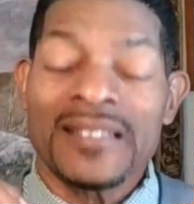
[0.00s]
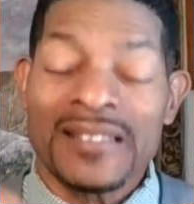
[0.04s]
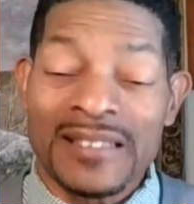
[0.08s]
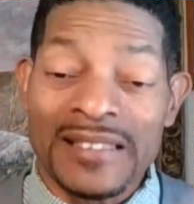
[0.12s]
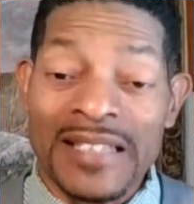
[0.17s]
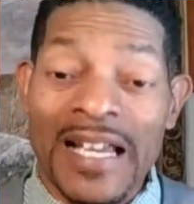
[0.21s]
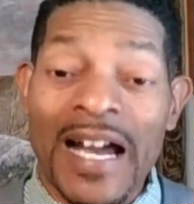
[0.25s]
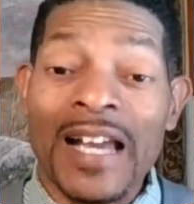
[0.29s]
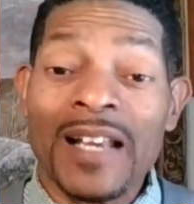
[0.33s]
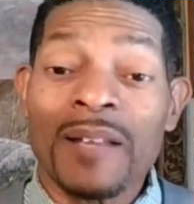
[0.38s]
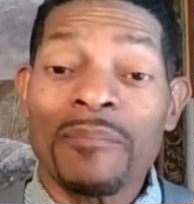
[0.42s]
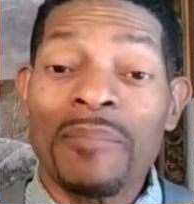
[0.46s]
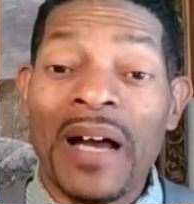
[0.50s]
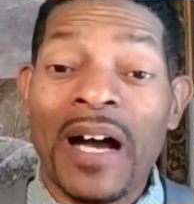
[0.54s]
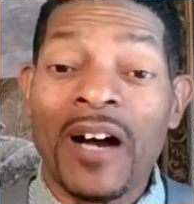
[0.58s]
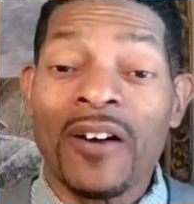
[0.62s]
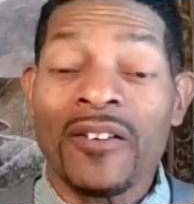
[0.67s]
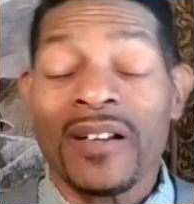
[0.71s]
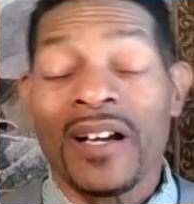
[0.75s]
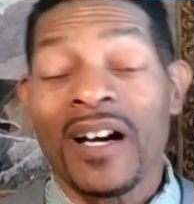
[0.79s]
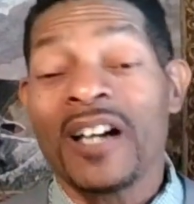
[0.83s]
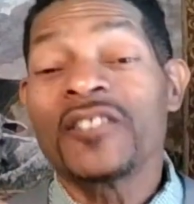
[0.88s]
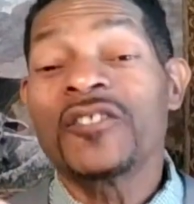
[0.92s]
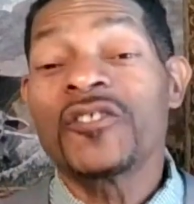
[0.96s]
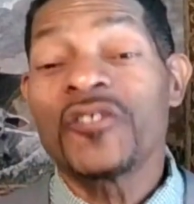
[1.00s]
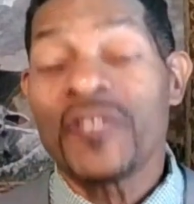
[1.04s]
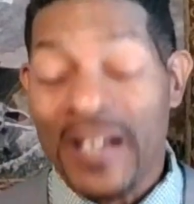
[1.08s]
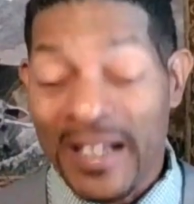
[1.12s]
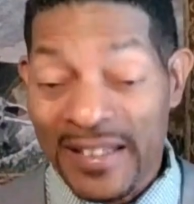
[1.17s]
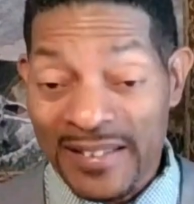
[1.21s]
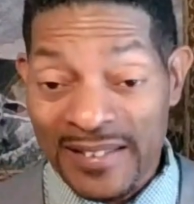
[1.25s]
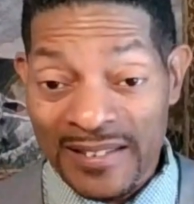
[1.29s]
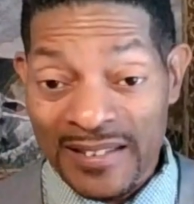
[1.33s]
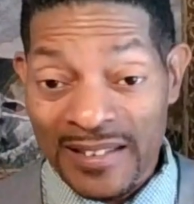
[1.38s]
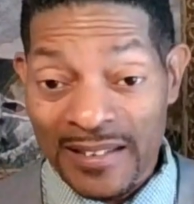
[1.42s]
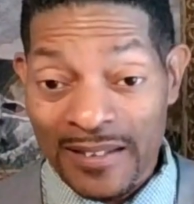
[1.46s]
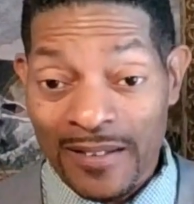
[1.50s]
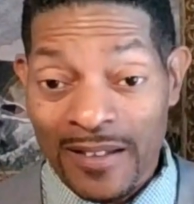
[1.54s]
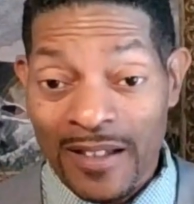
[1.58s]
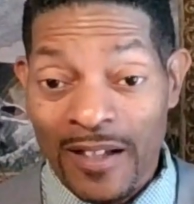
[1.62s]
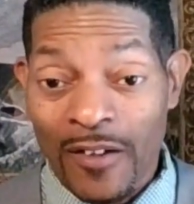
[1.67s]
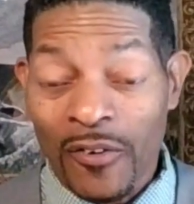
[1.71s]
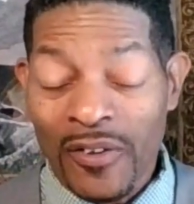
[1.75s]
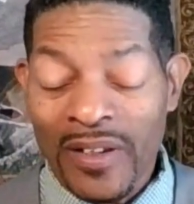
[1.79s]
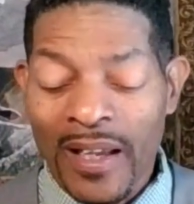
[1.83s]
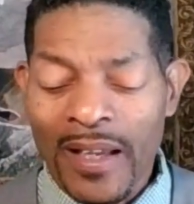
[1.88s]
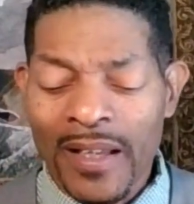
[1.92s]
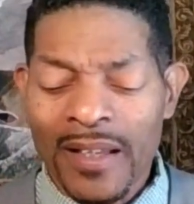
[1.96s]
is not about a dress,
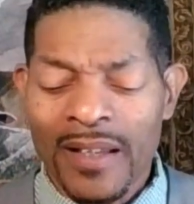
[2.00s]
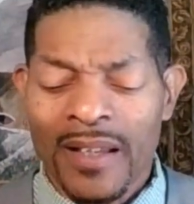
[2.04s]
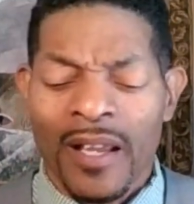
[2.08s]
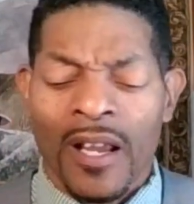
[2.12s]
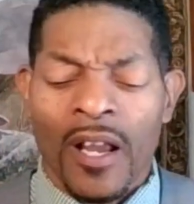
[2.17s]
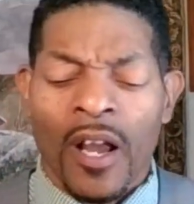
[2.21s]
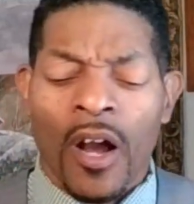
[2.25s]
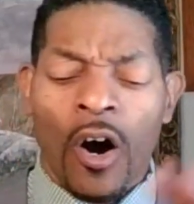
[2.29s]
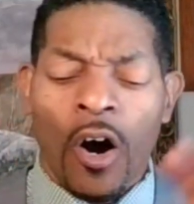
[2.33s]
okay?